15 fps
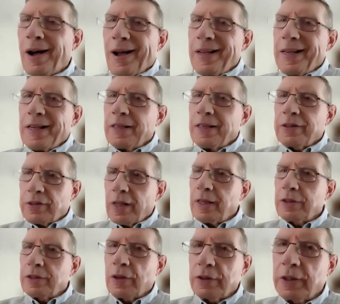
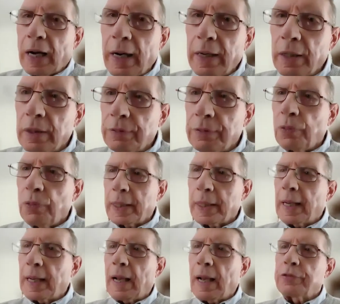It's a dire
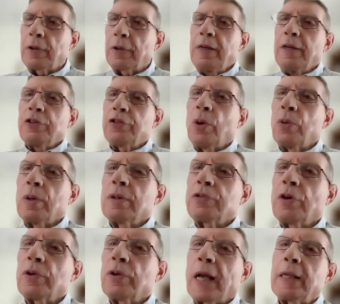forecast. So
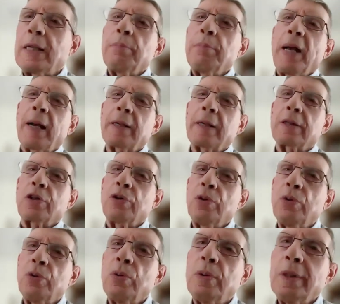getting back
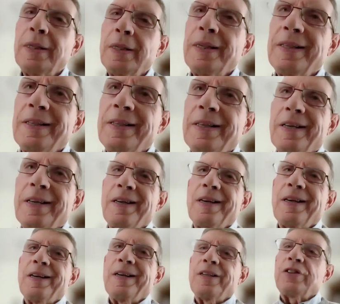to
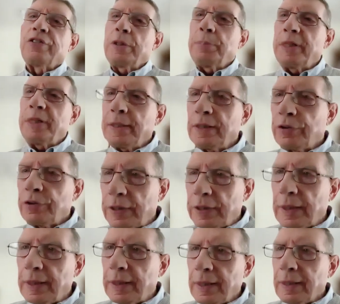
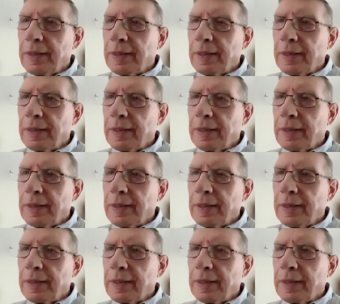CBDC,